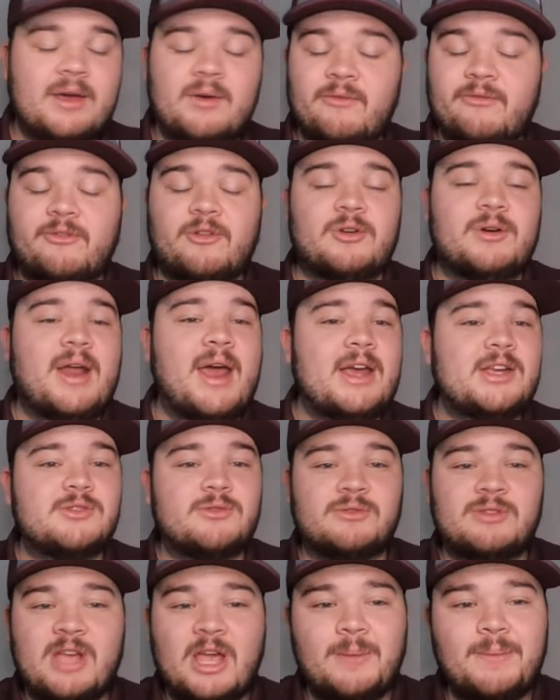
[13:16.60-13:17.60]
For a
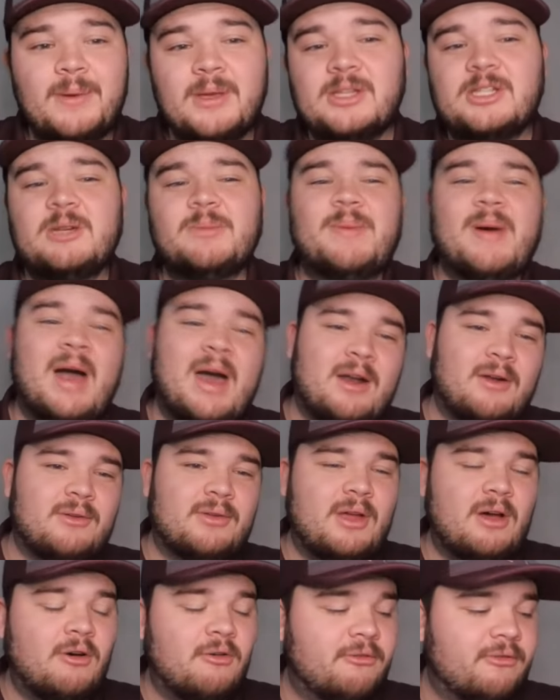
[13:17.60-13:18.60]
national championship, I don't
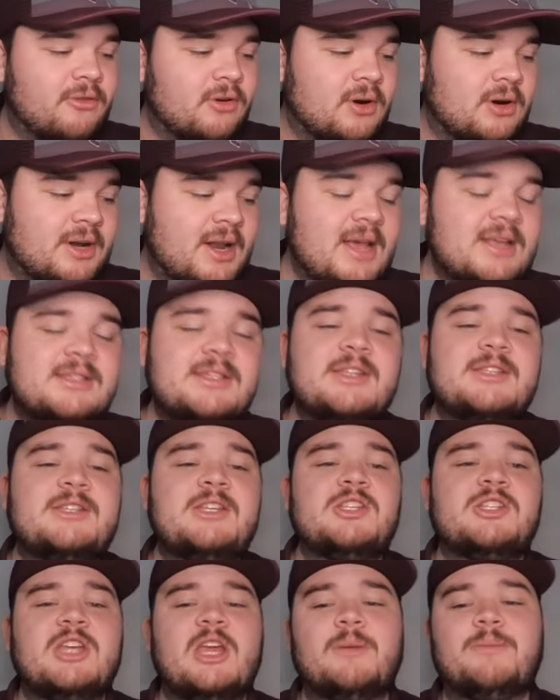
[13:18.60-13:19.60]
know. For an
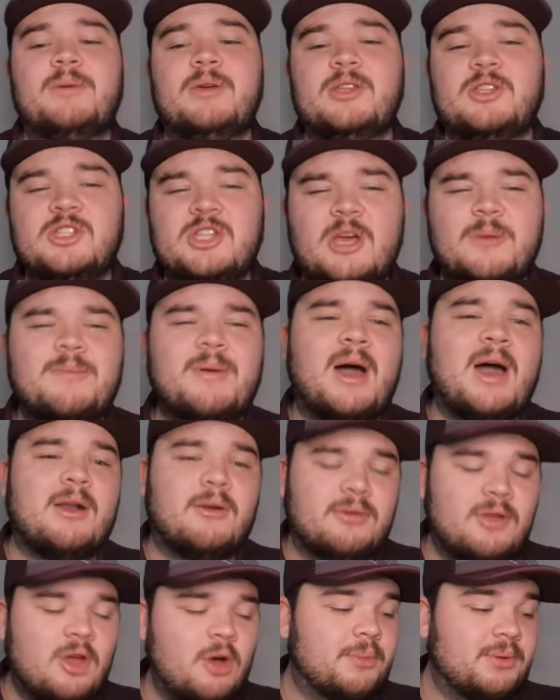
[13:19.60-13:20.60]
SEC championship, I
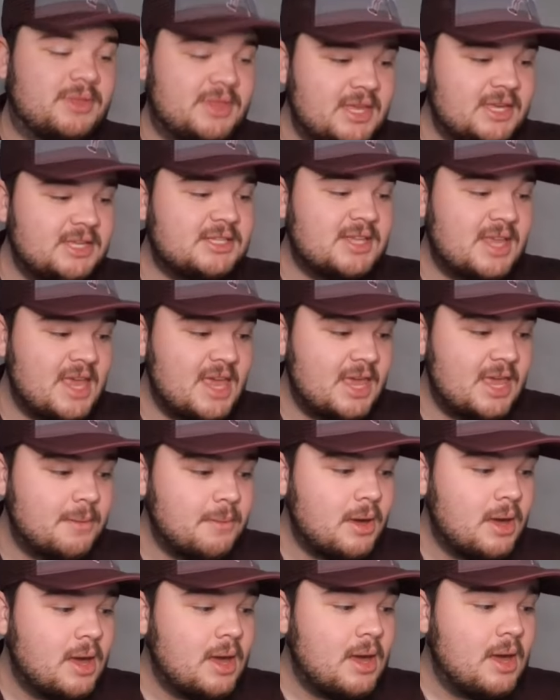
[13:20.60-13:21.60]
don't know. But this
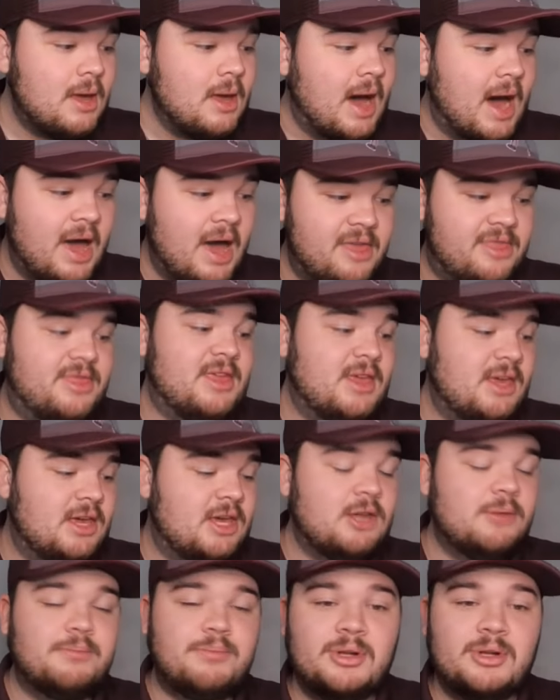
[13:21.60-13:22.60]
team, I think,
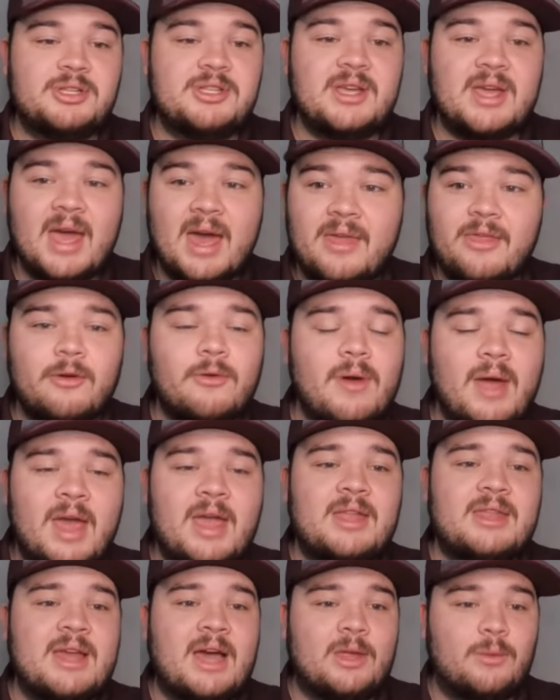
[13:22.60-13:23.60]
can put together
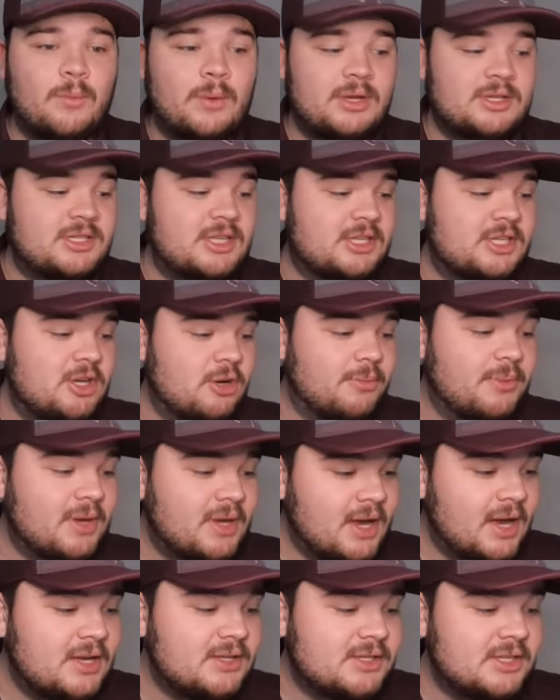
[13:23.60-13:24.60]
8-9 wins this year
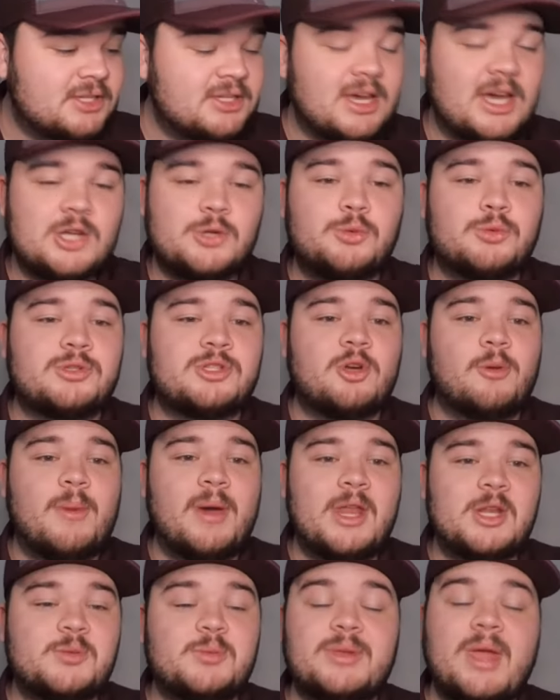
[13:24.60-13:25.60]
because the schedule is so
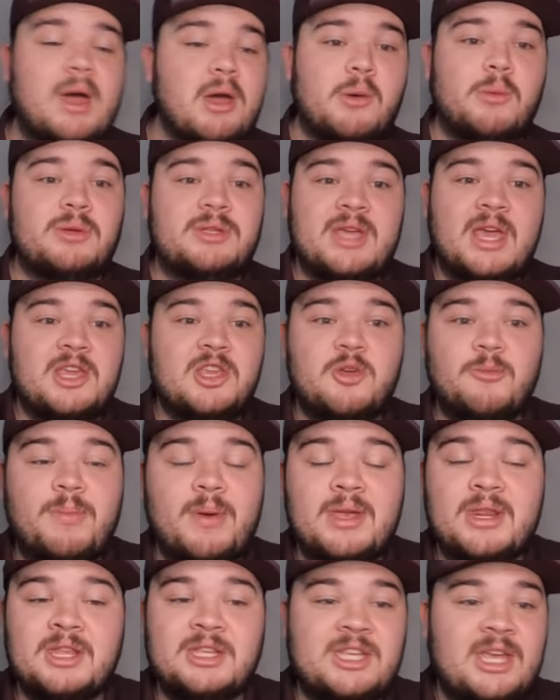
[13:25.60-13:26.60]
manageable. Now, it would take you
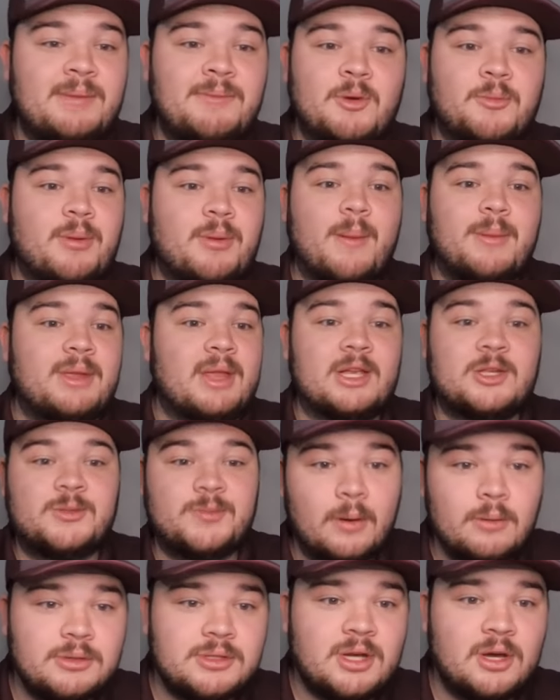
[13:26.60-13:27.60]
beating a team you're probably not
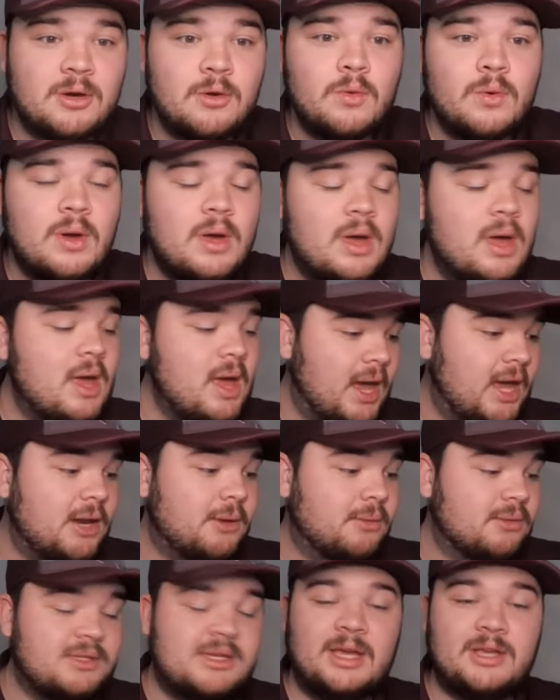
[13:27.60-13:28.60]
supposed to, and
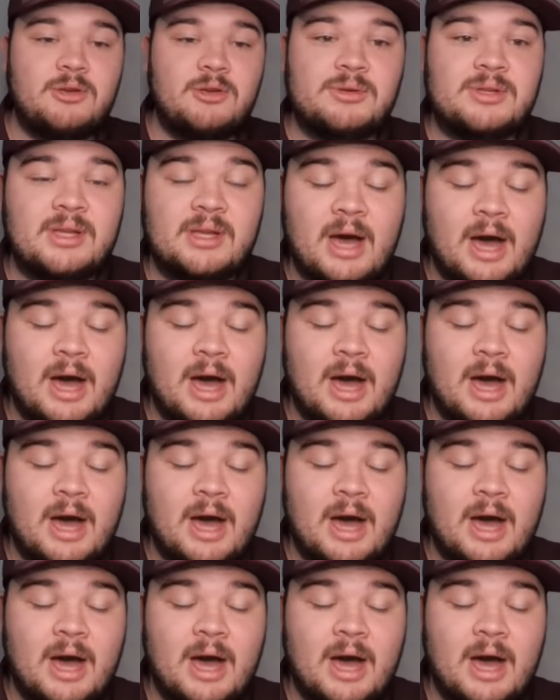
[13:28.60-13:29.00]
it would take you